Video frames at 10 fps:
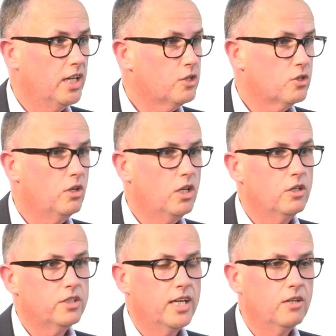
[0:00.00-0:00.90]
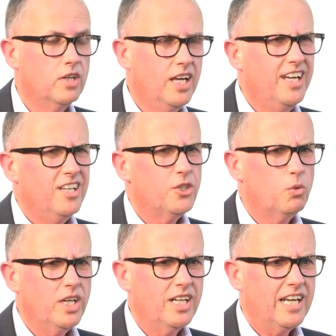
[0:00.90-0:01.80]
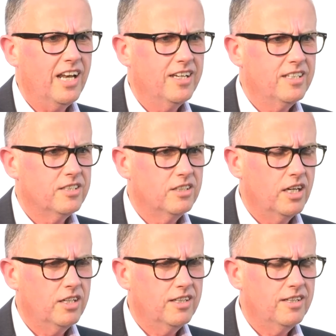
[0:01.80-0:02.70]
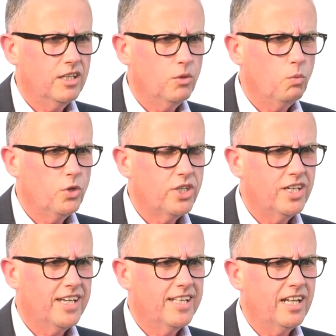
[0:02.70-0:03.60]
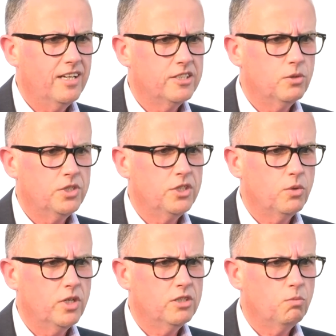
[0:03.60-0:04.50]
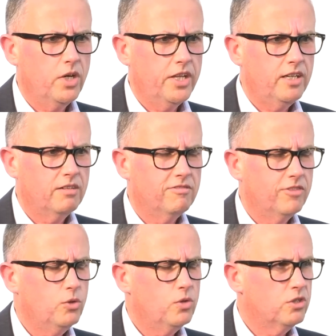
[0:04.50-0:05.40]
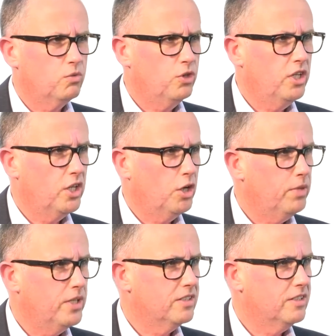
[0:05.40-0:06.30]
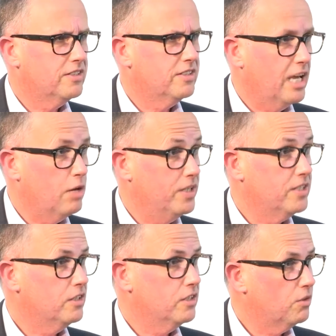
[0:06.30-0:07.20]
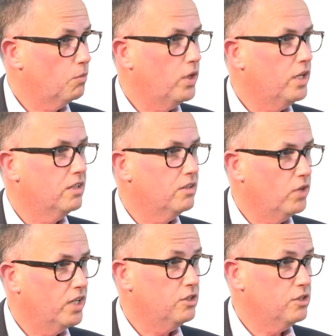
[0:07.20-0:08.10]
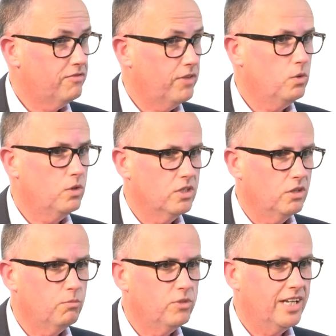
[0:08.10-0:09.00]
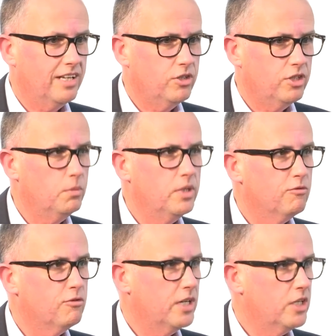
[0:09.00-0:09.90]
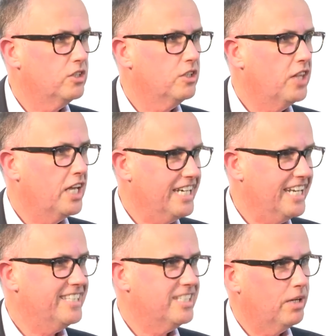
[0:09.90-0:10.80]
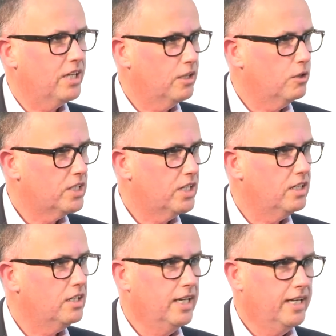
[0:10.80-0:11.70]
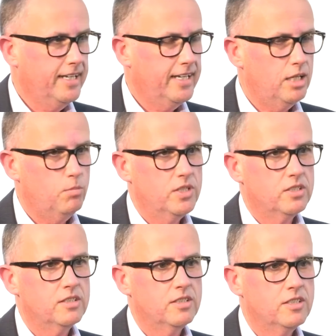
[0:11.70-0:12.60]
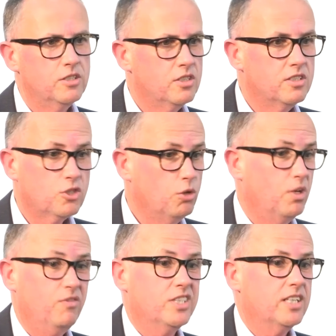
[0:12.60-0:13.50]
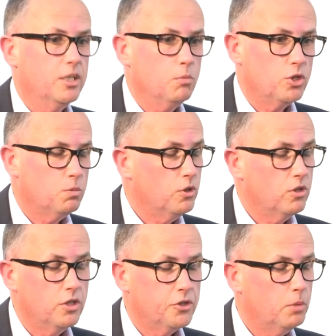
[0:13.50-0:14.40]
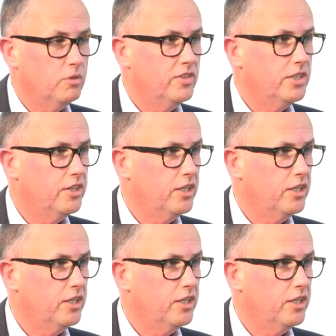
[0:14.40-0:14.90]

national lockdown. So really clients we're trying to get clients to a situation where they can focus on running their business, and we can really just focus on delivering them the information that they need to make those key business decisions. Some obviously are much more on top of it